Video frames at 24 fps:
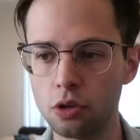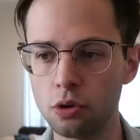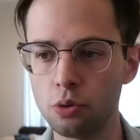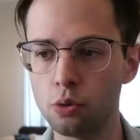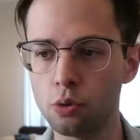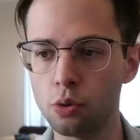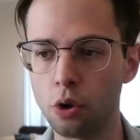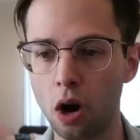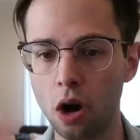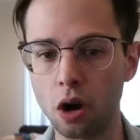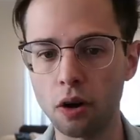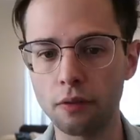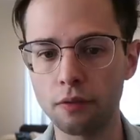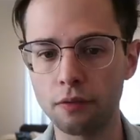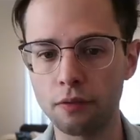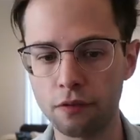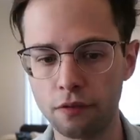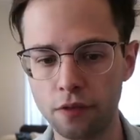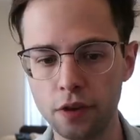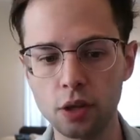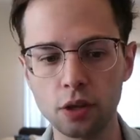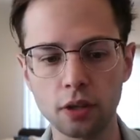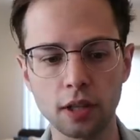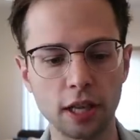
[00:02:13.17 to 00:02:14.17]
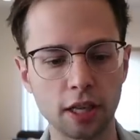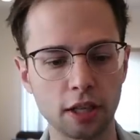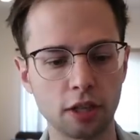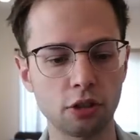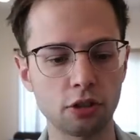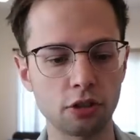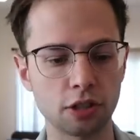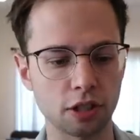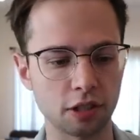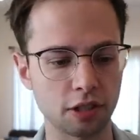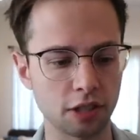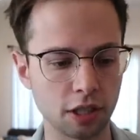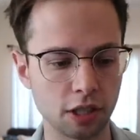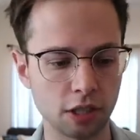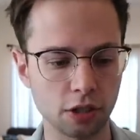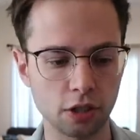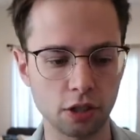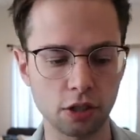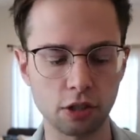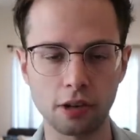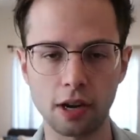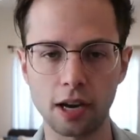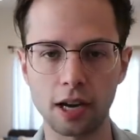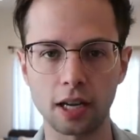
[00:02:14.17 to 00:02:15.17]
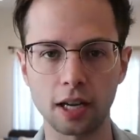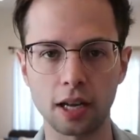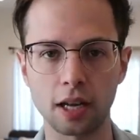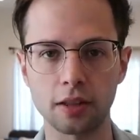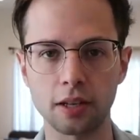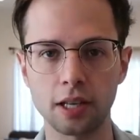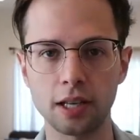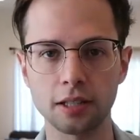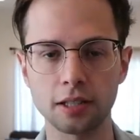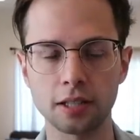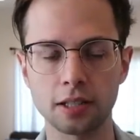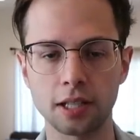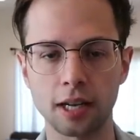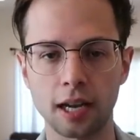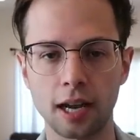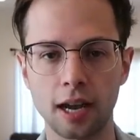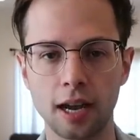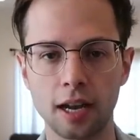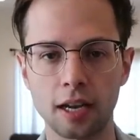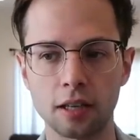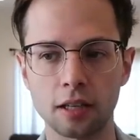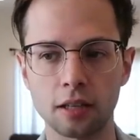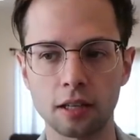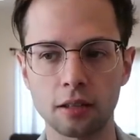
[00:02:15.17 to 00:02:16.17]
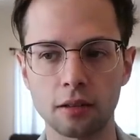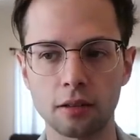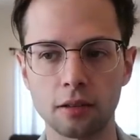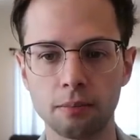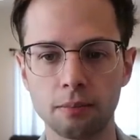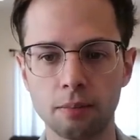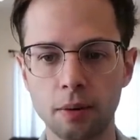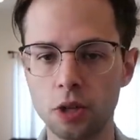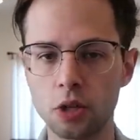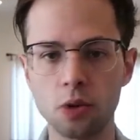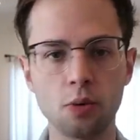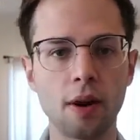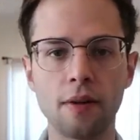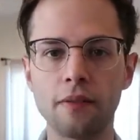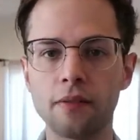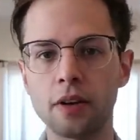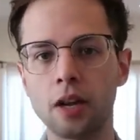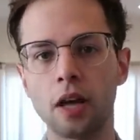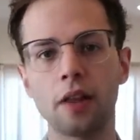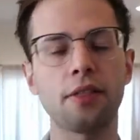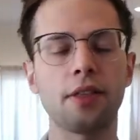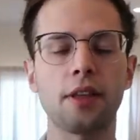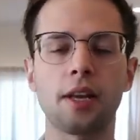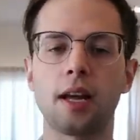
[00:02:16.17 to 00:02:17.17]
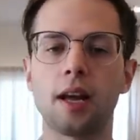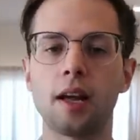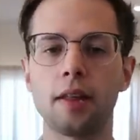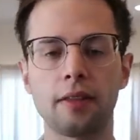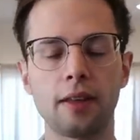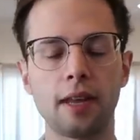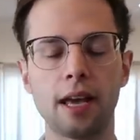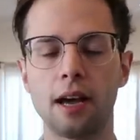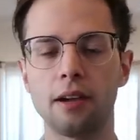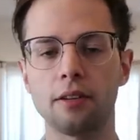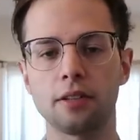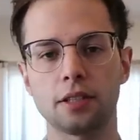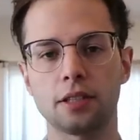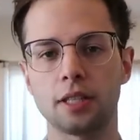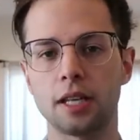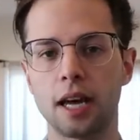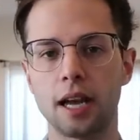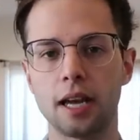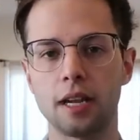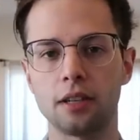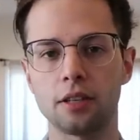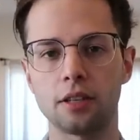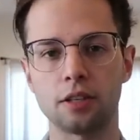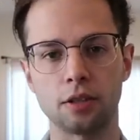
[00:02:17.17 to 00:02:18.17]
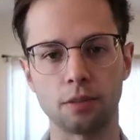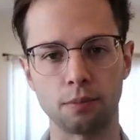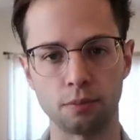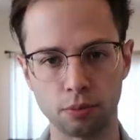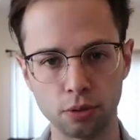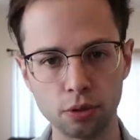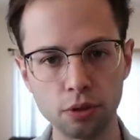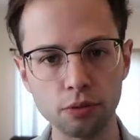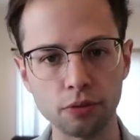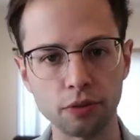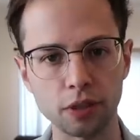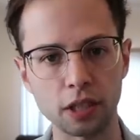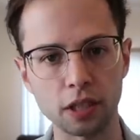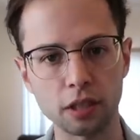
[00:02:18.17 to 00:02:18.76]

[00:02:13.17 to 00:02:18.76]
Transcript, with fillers: You feel like you're deteriorating on the inside, but you have nothing on the outside to prove